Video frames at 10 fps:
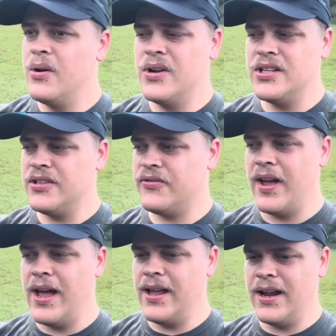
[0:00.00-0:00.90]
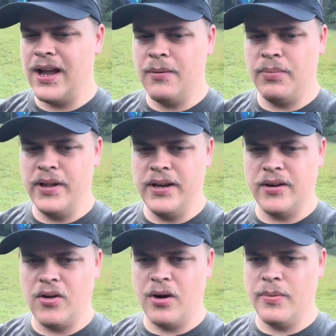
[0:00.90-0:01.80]
It's just fine. I got plenty of
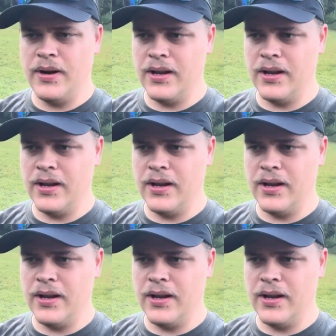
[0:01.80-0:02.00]
carpet I